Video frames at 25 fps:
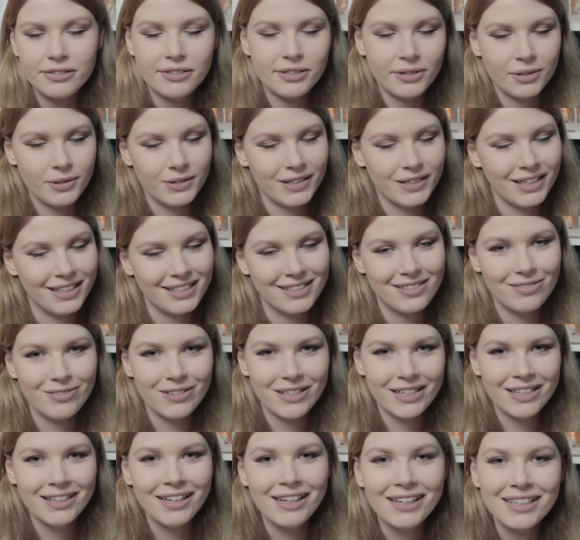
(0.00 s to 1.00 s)
so that's
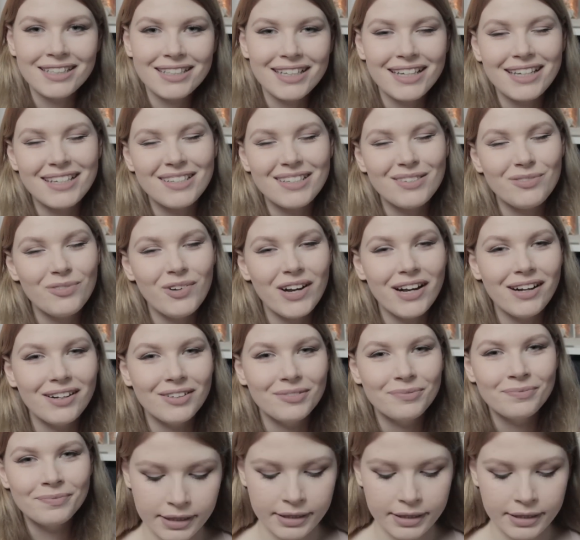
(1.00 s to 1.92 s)
really nice as well.